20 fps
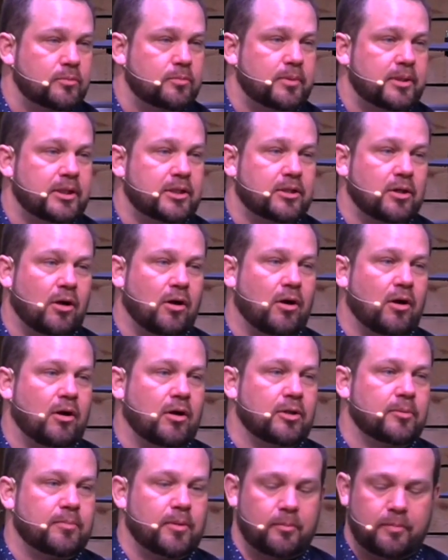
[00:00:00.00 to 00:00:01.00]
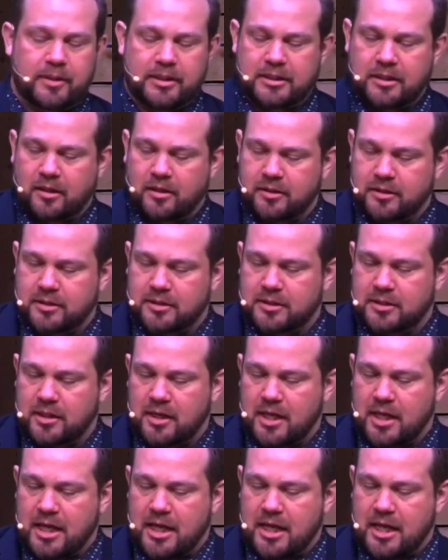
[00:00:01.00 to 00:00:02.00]
be called, but because
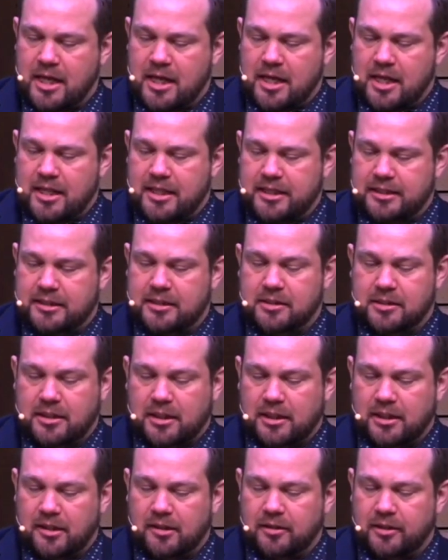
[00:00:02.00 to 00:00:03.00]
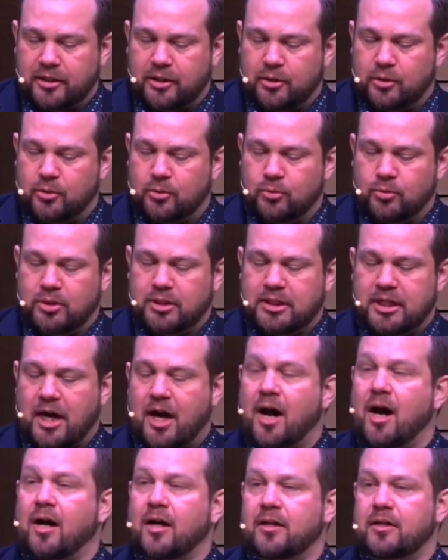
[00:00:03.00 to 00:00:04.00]
this is clearly who
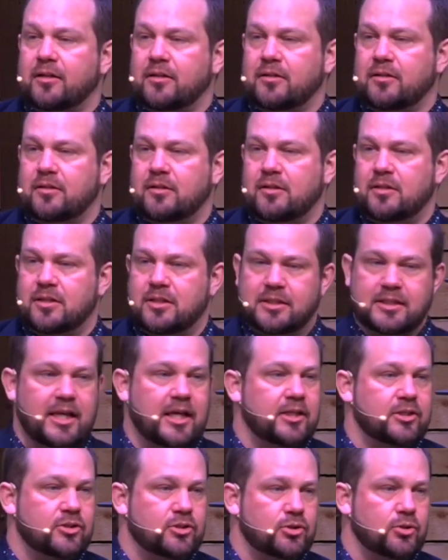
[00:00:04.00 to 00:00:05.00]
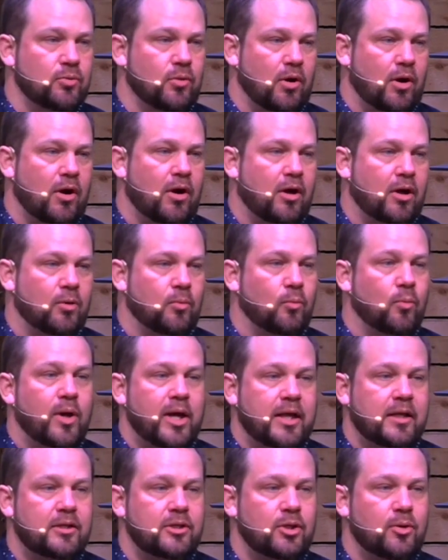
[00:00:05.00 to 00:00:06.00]
God says you are
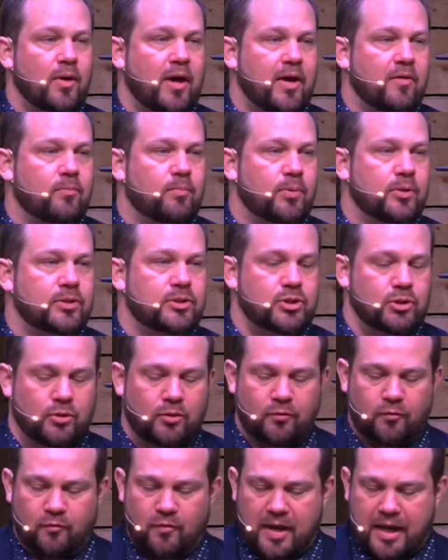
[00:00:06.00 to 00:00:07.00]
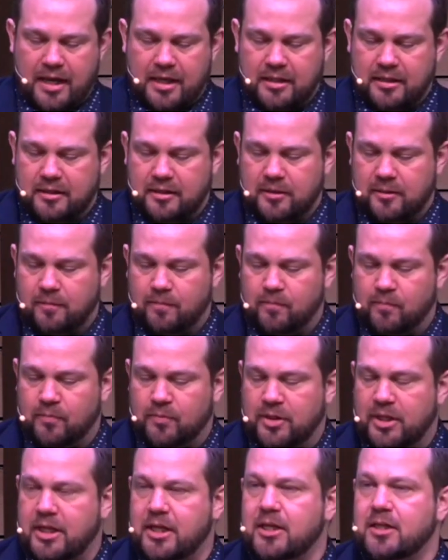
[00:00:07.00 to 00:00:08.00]
when you have put your faith
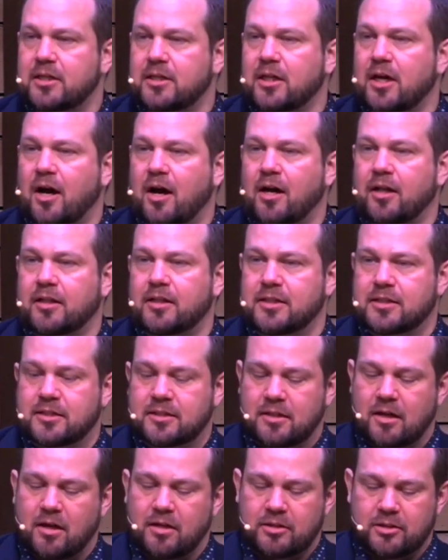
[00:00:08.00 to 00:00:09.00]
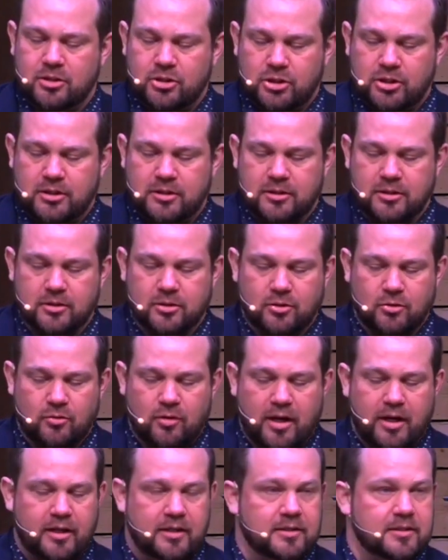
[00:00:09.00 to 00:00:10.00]
in God the Son, Jesus
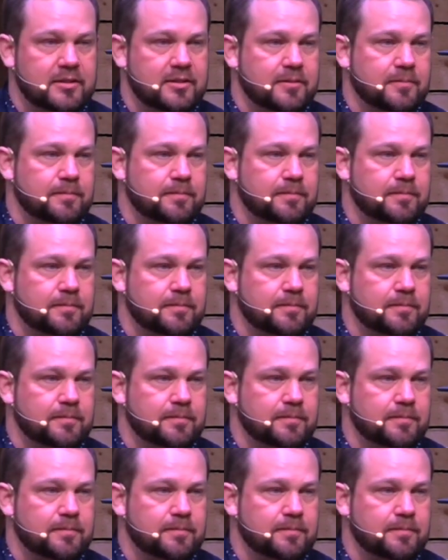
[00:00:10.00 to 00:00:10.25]
Christ.